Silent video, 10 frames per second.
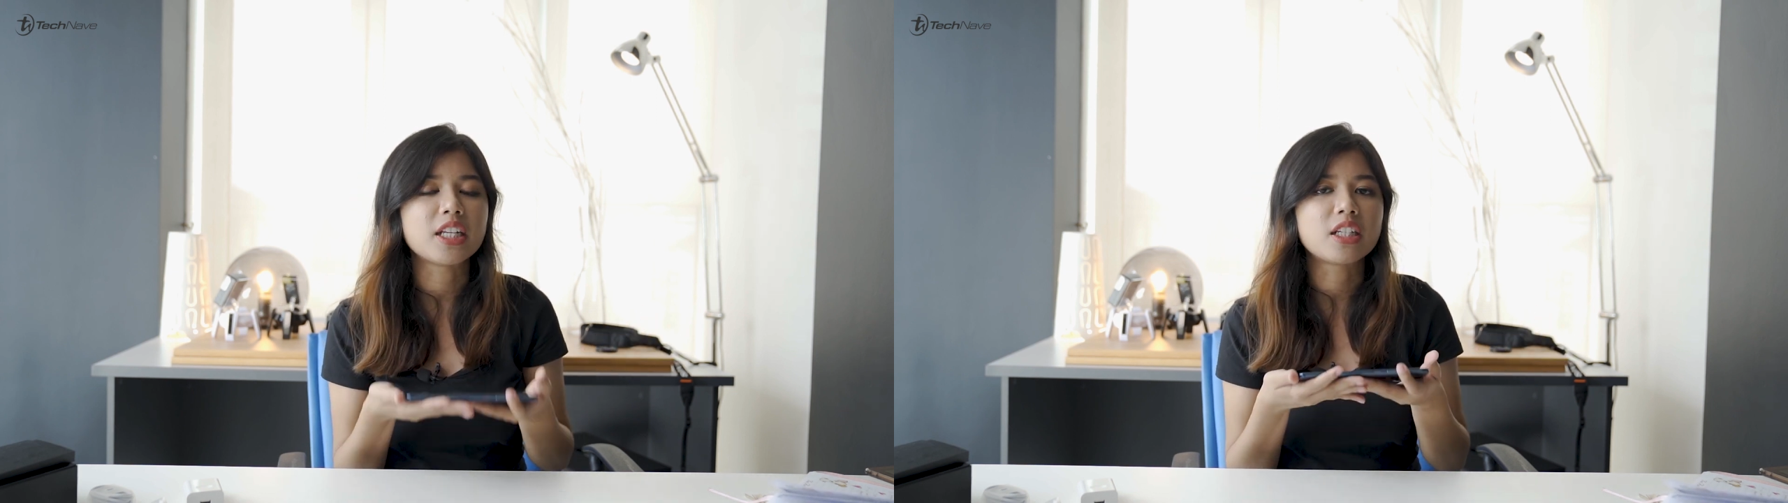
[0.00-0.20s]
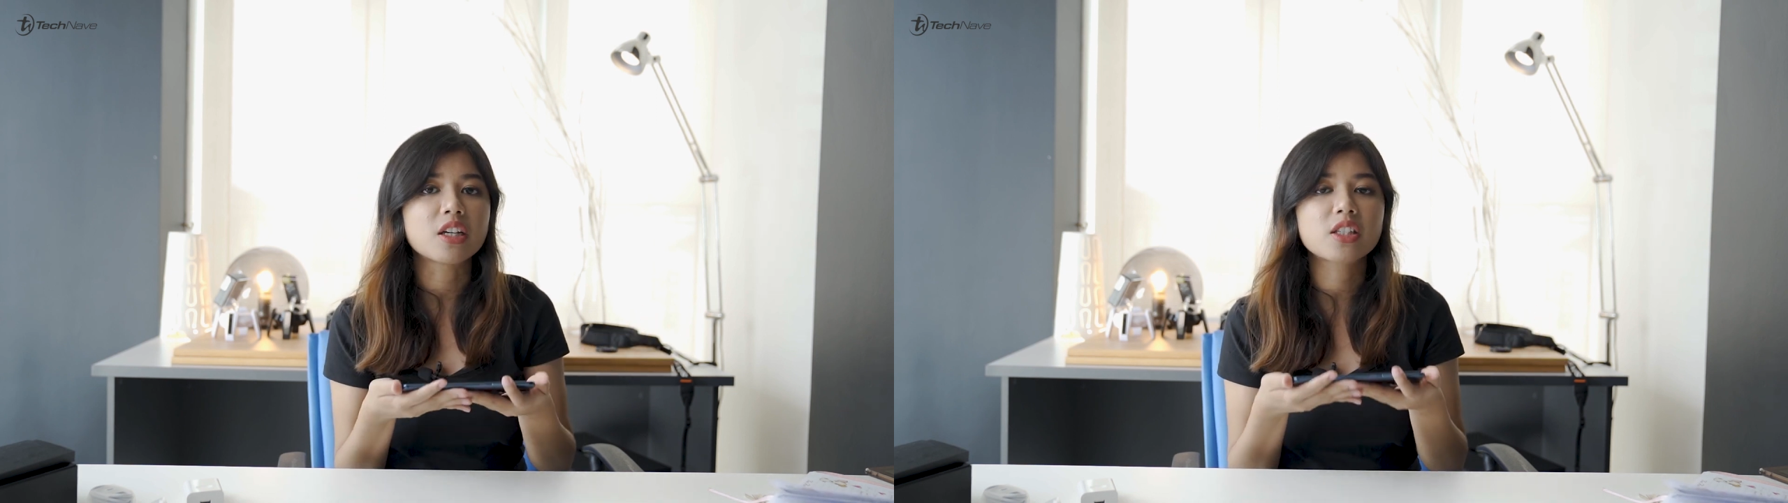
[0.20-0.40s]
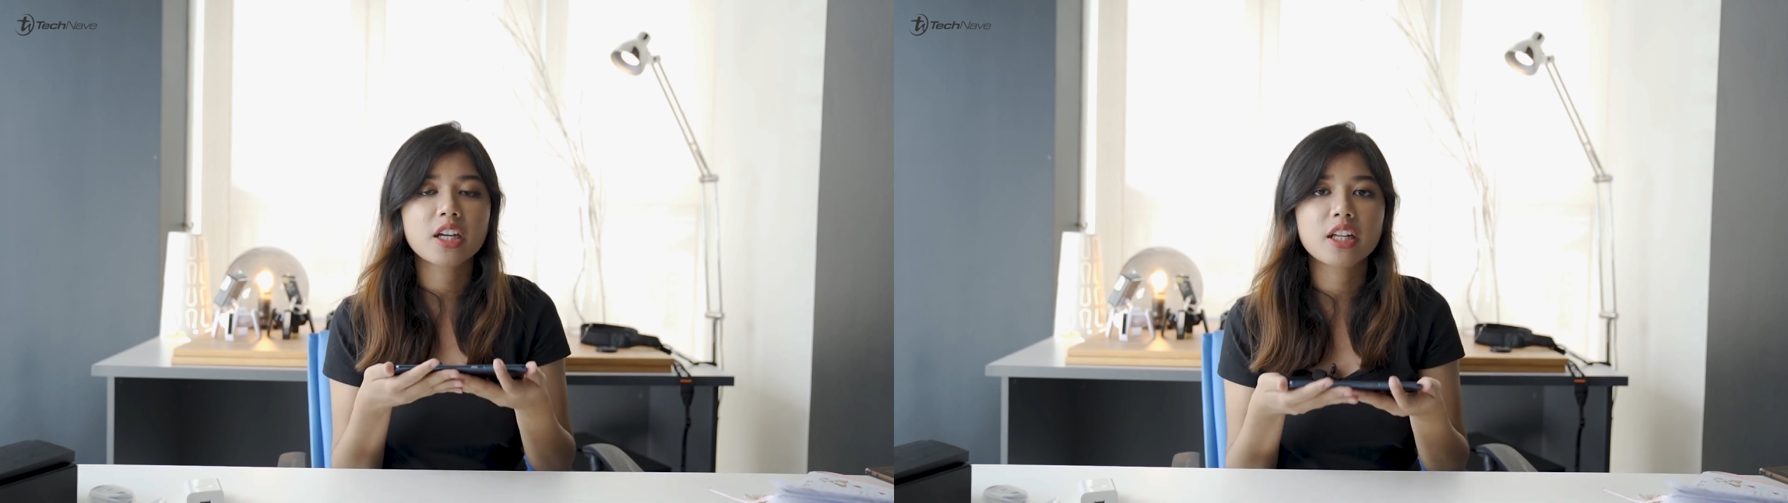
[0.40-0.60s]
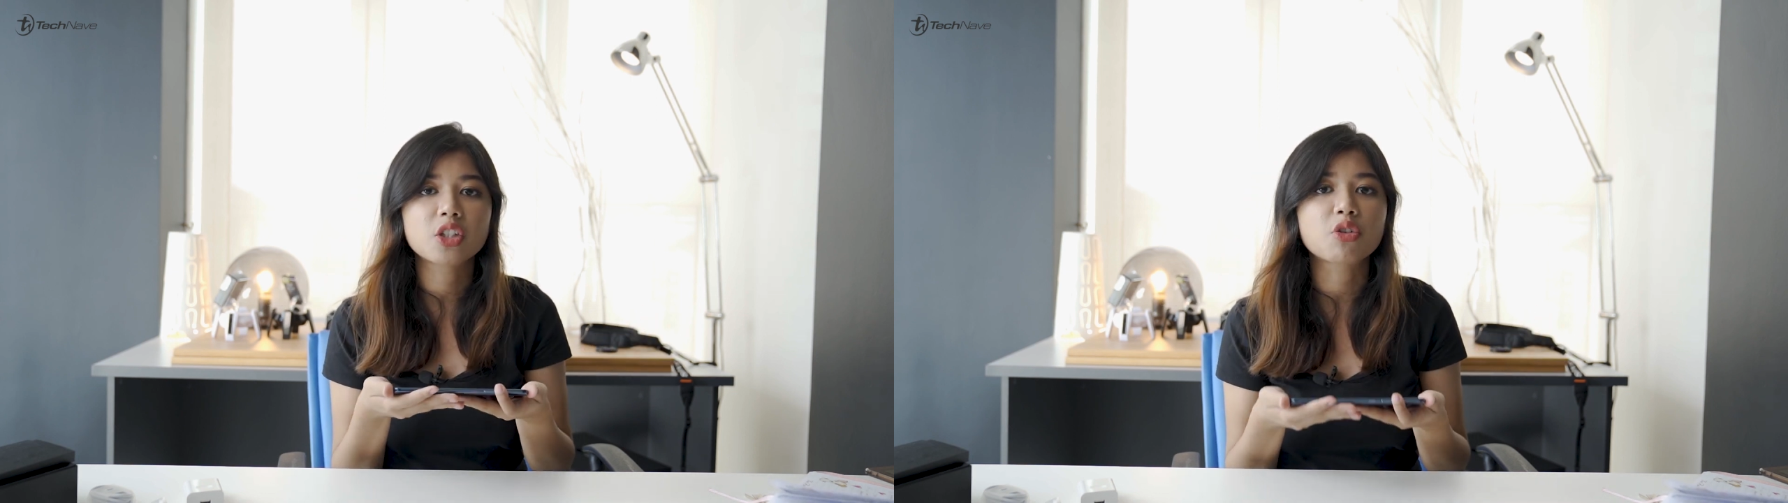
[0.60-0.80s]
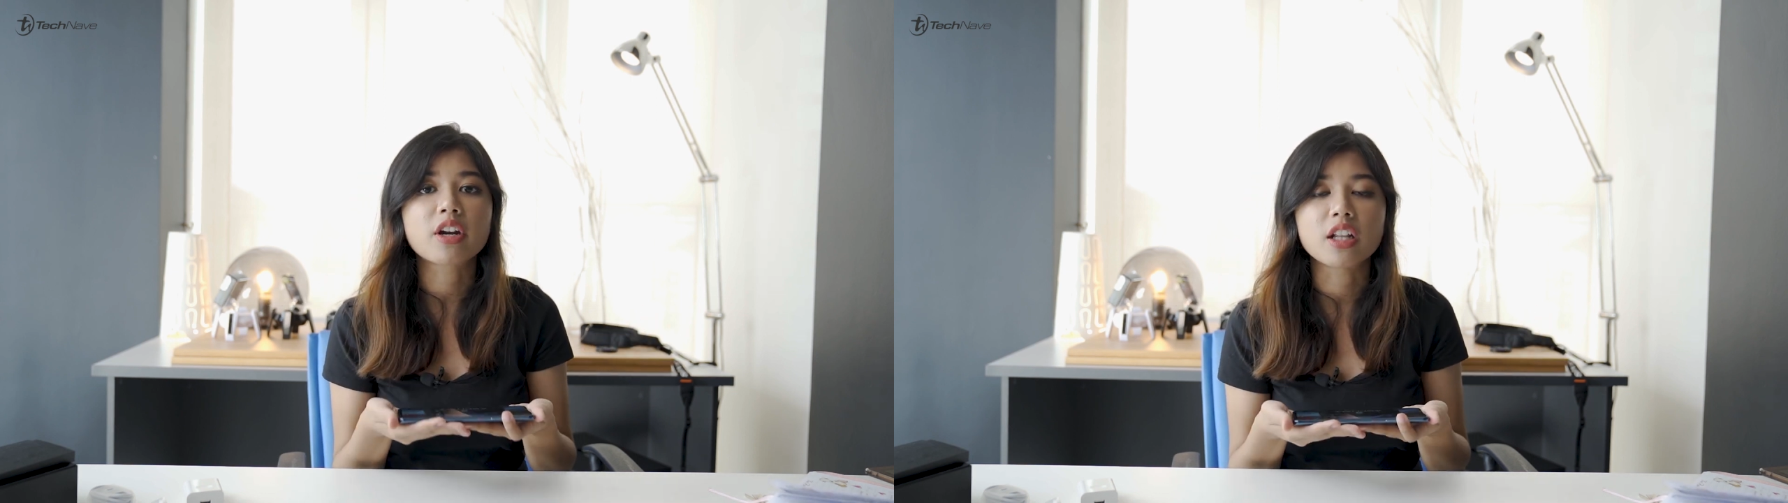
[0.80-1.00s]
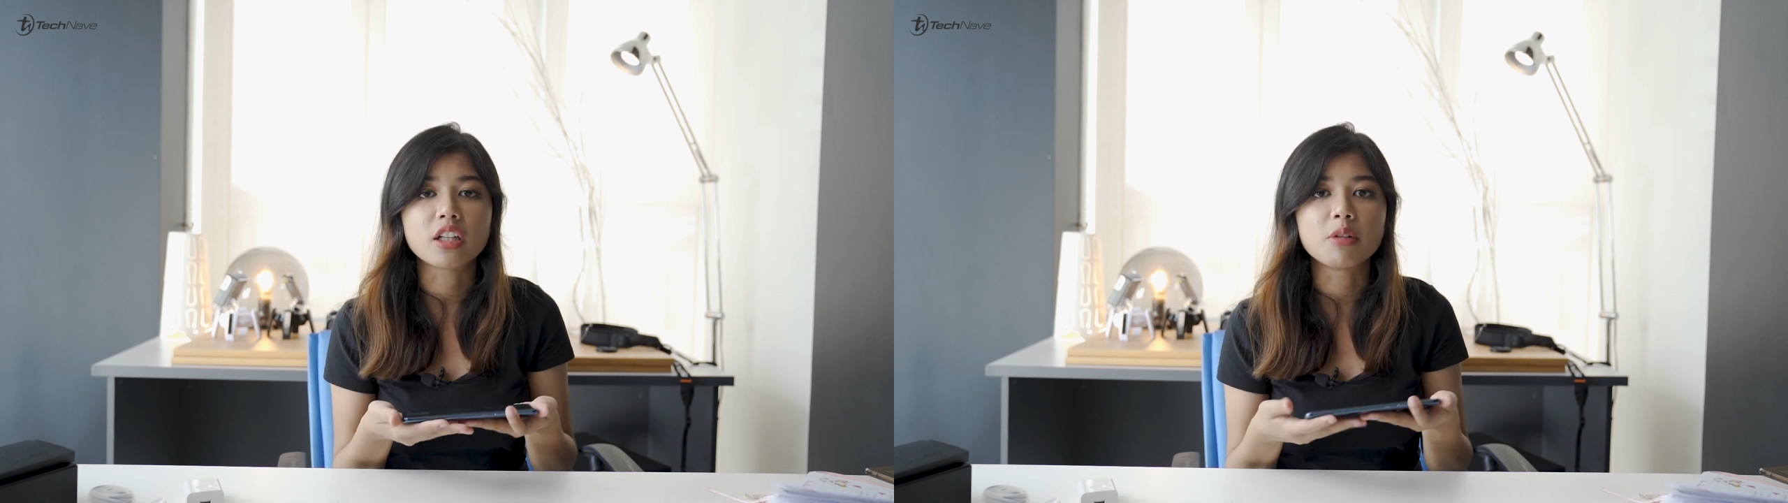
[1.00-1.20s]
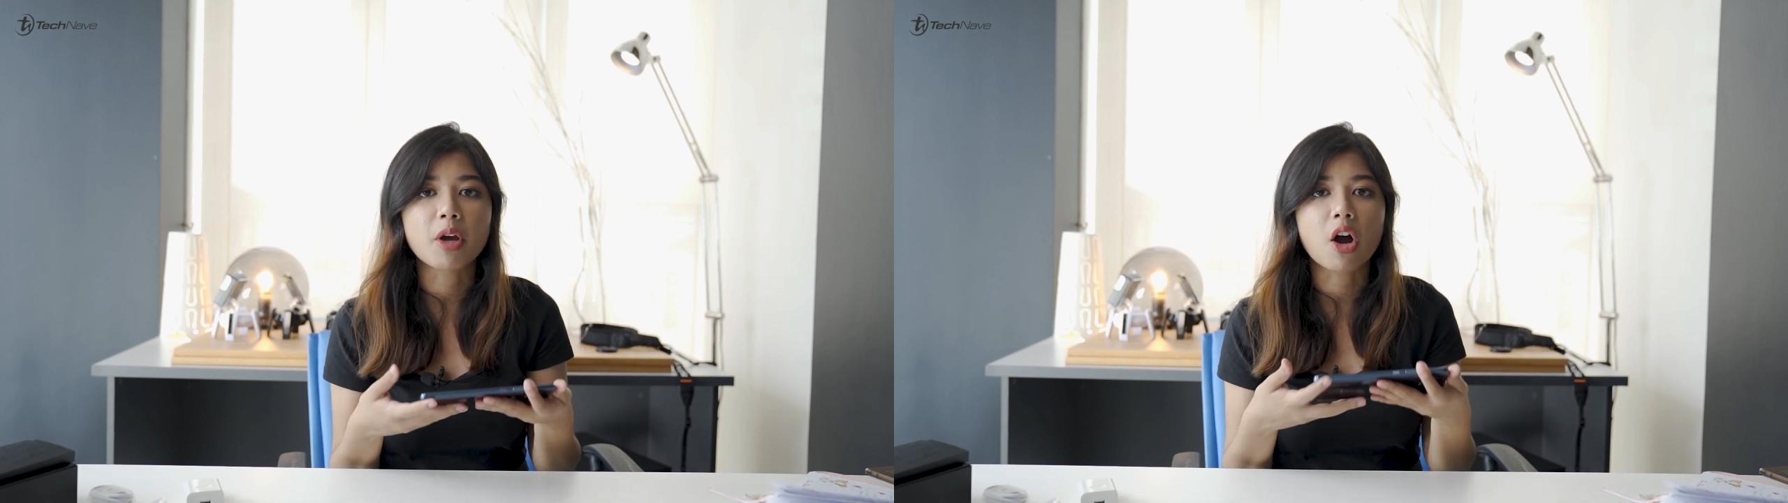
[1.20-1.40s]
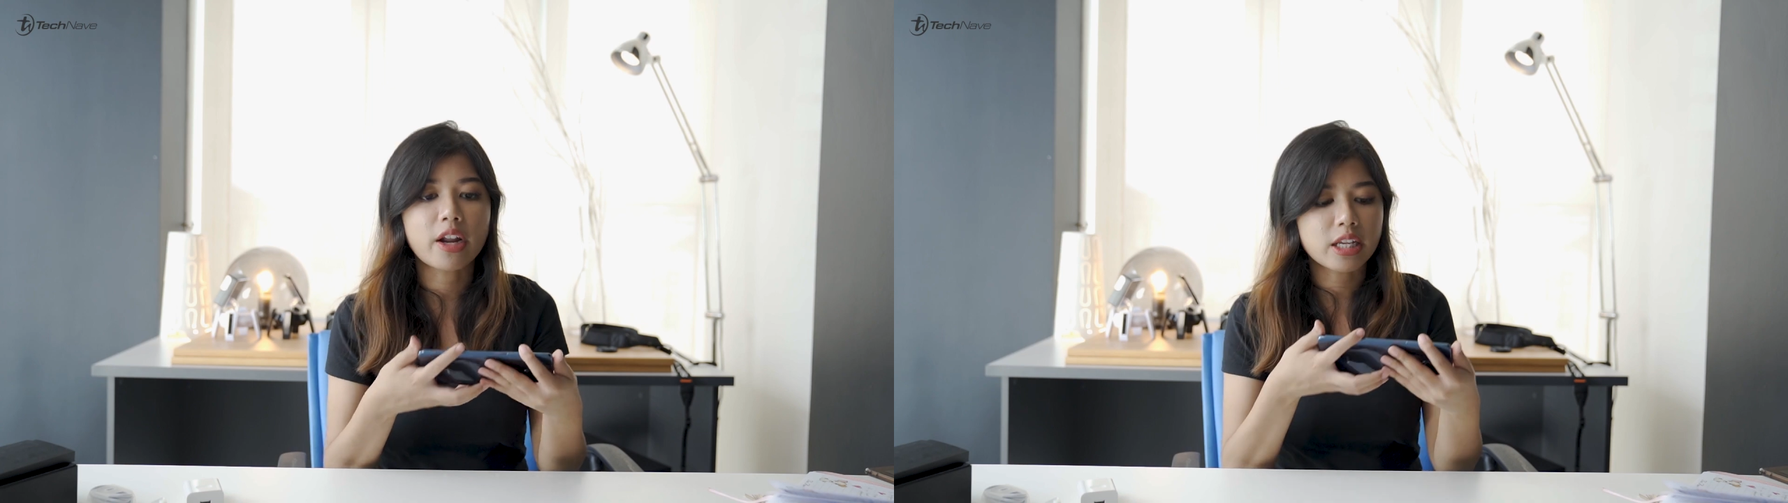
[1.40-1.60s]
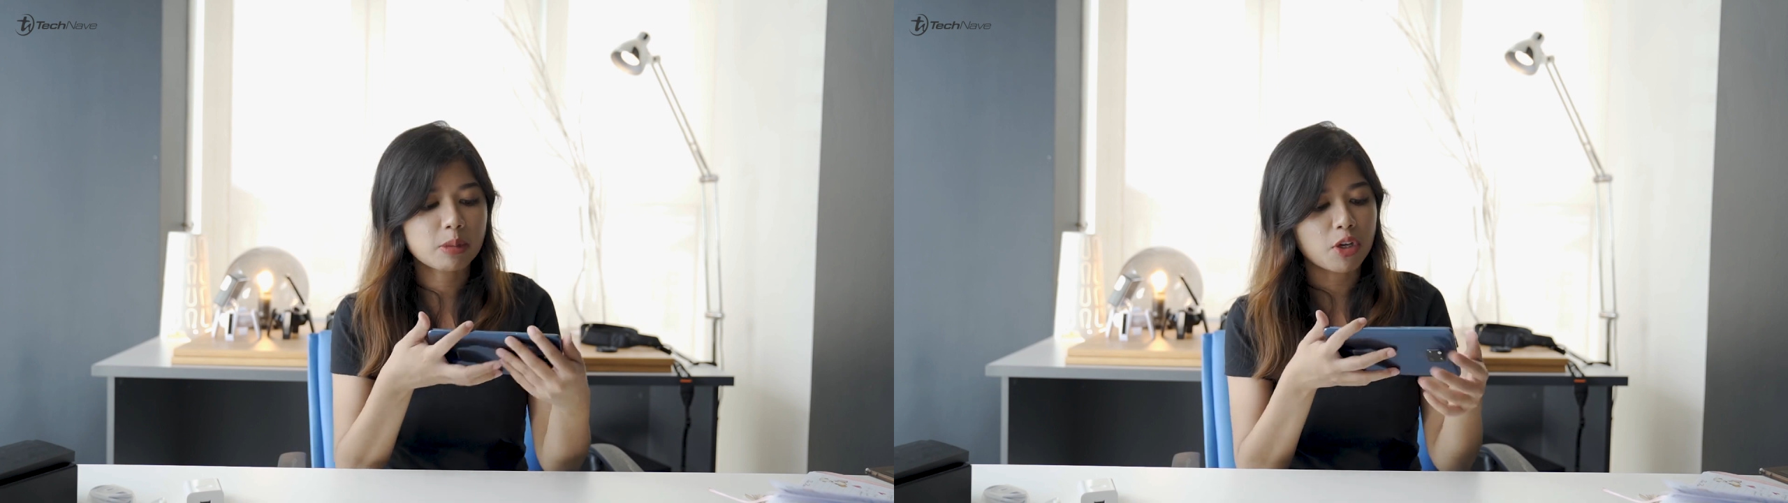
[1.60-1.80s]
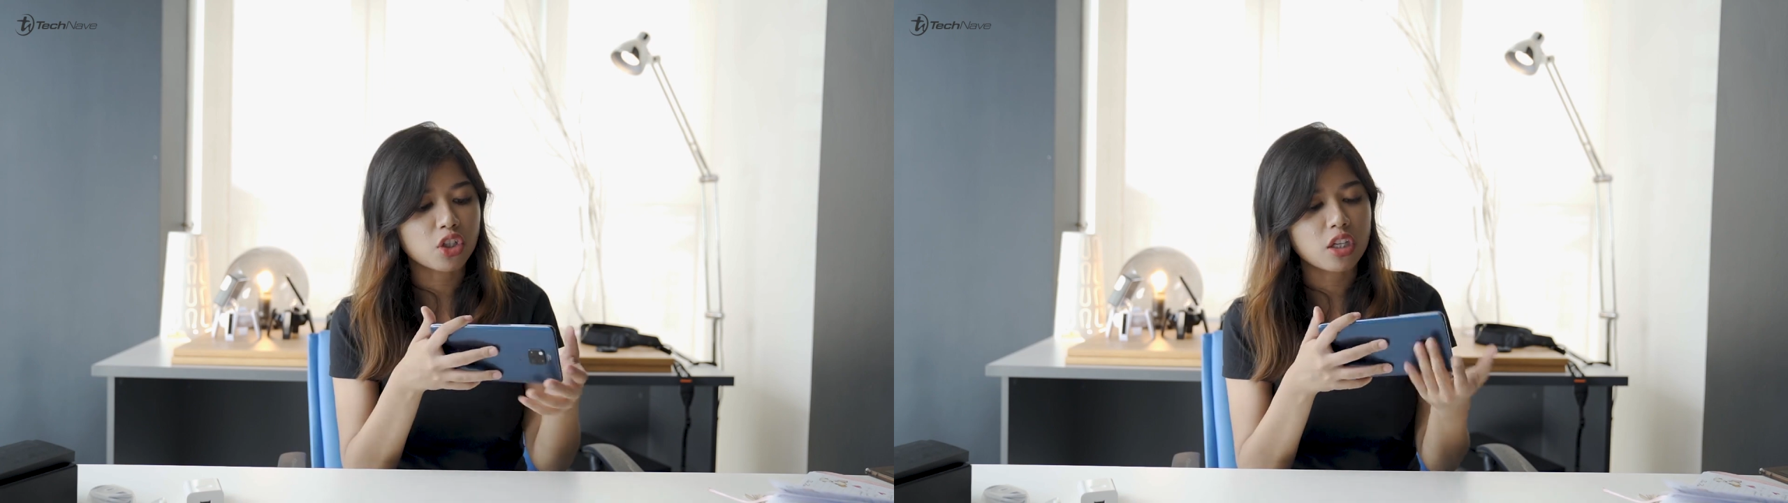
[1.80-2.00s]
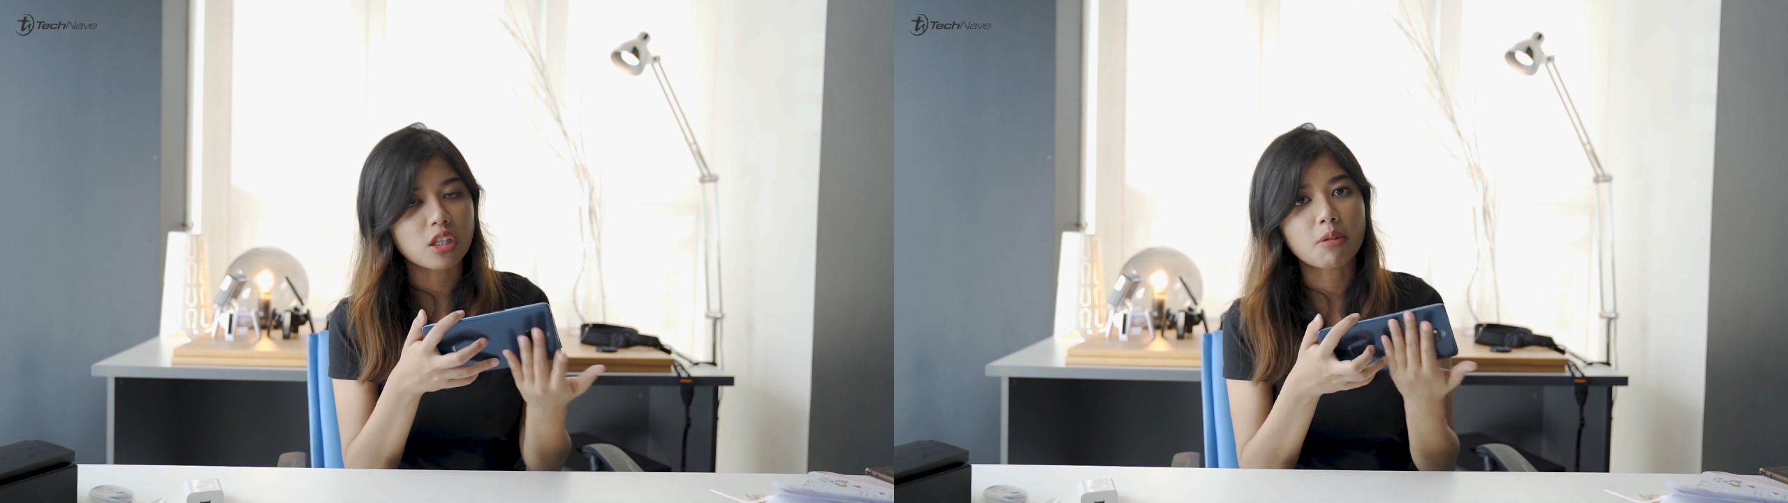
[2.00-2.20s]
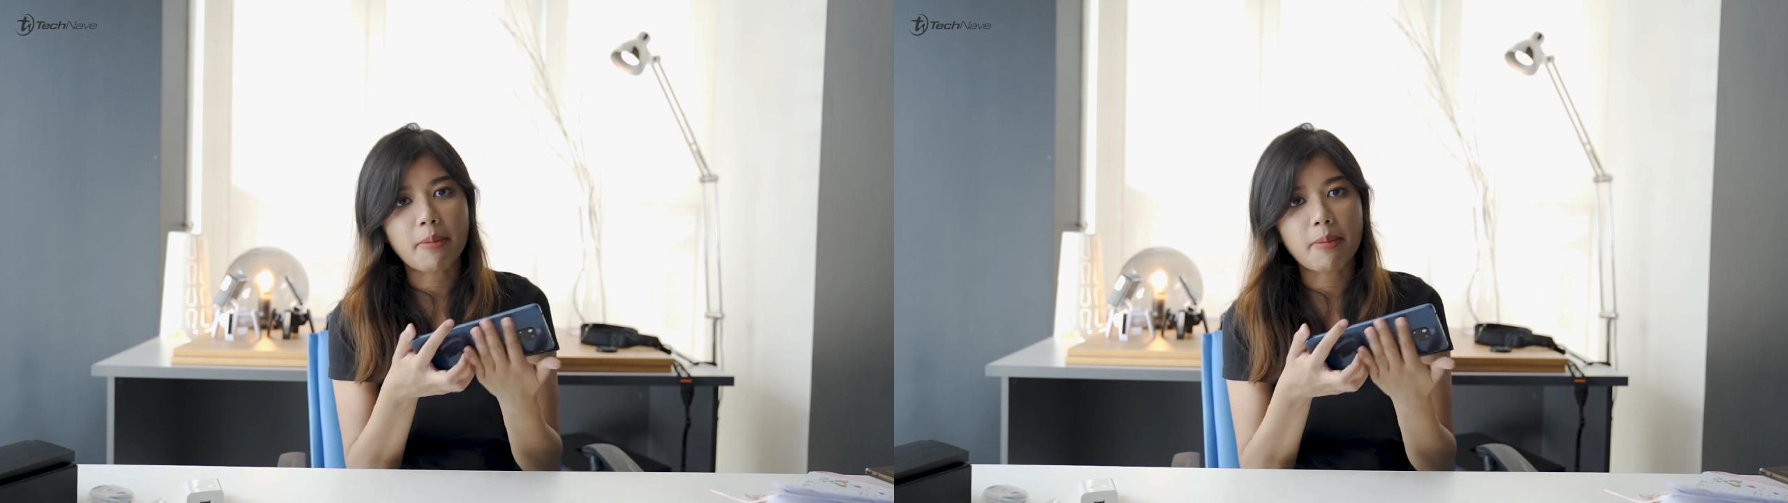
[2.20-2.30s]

it does tend to run a little bit hot, especially in the